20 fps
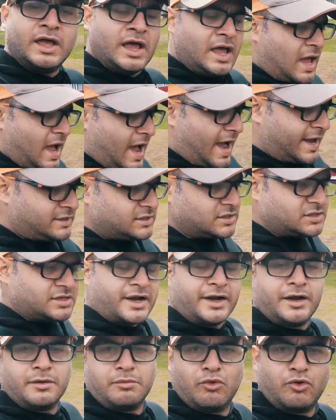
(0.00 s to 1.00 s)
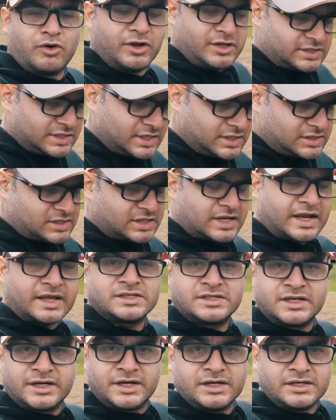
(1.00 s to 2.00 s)
I just read a board, it says
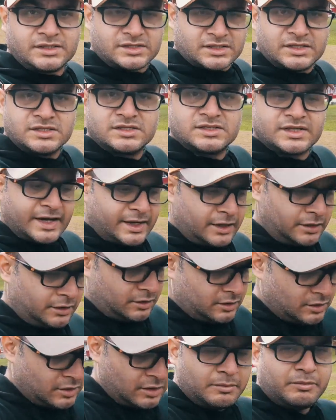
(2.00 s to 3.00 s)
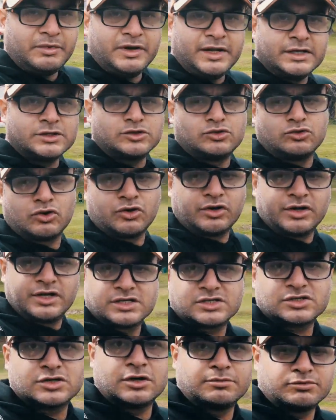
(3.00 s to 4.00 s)
residents inside, please do not
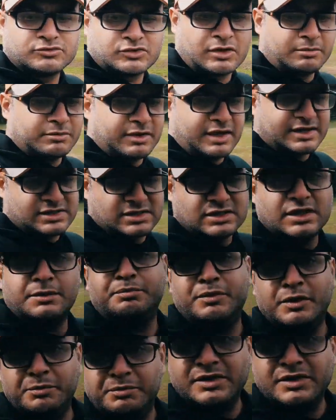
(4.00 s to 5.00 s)
disturb. So I'm guessing that people